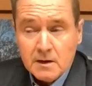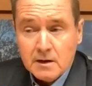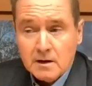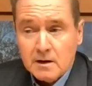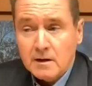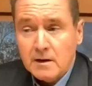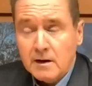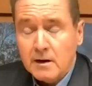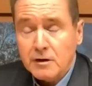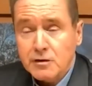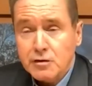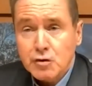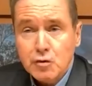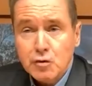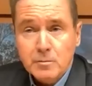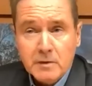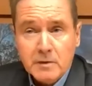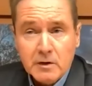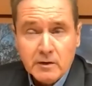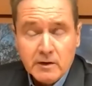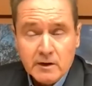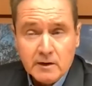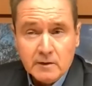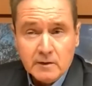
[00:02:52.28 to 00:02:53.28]
There are 2
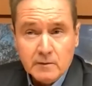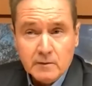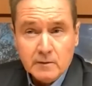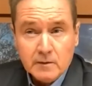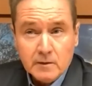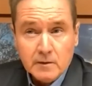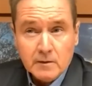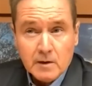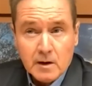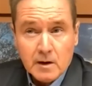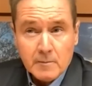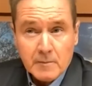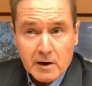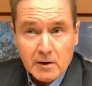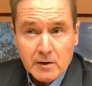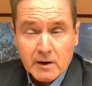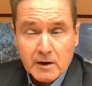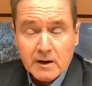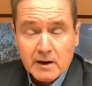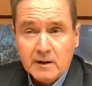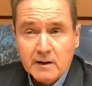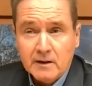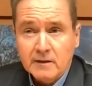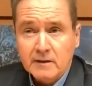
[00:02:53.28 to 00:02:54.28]
million
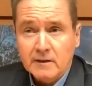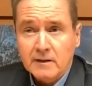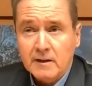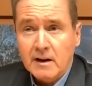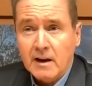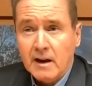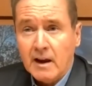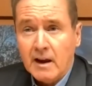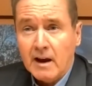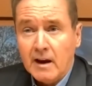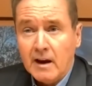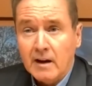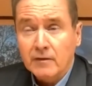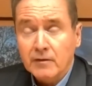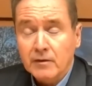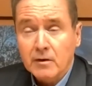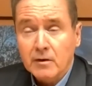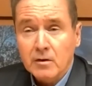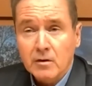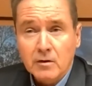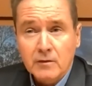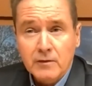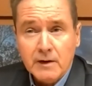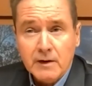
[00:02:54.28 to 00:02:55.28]
Americans that have
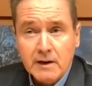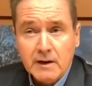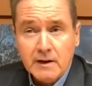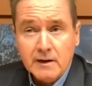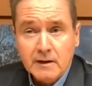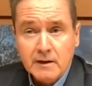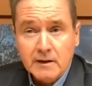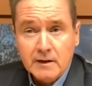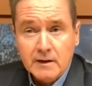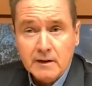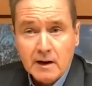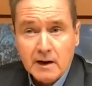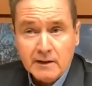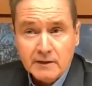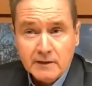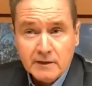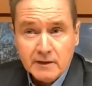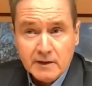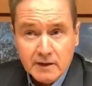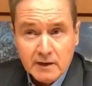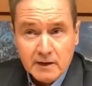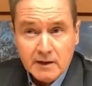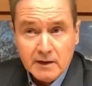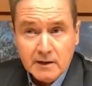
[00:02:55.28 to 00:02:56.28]

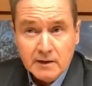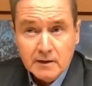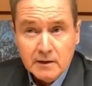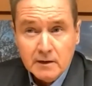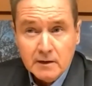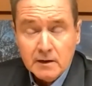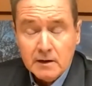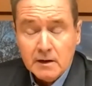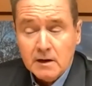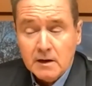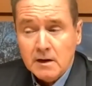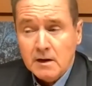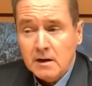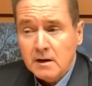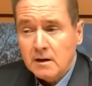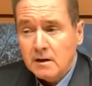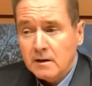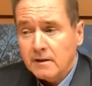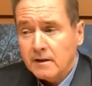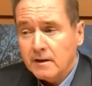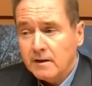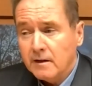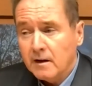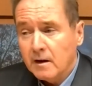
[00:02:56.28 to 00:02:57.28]
COVID-19.
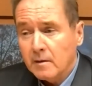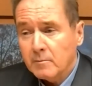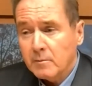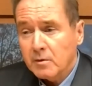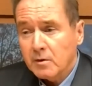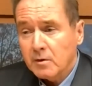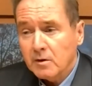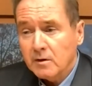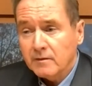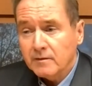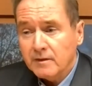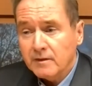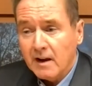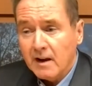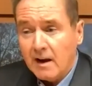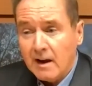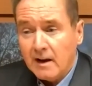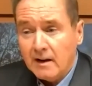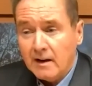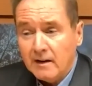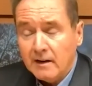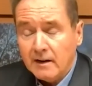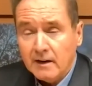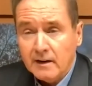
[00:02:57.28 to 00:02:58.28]
The number of
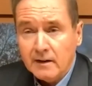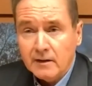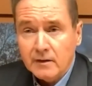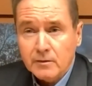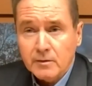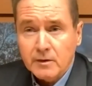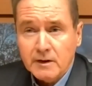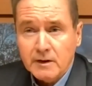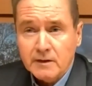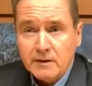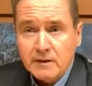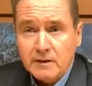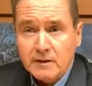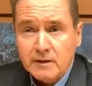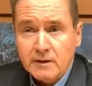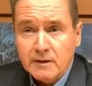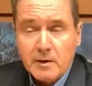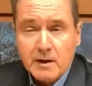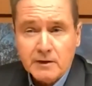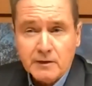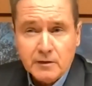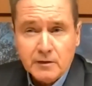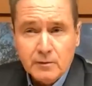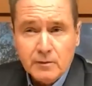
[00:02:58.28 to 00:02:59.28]
dead increases
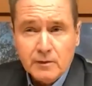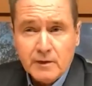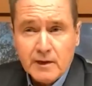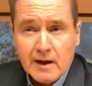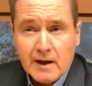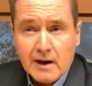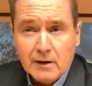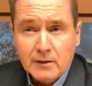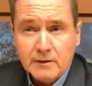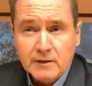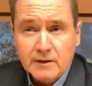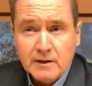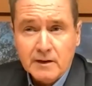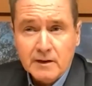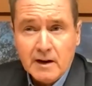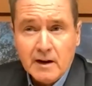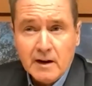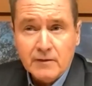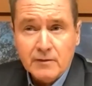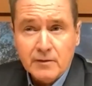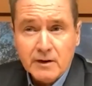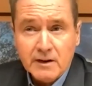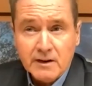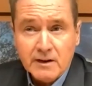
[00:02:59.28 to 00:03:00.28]
by 2,000
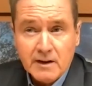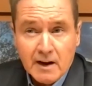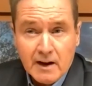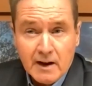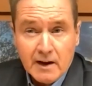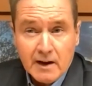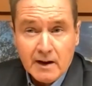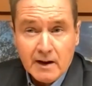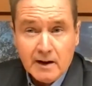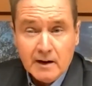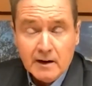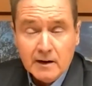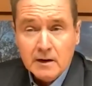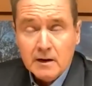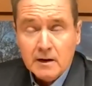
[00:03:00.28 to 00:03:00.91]
every day.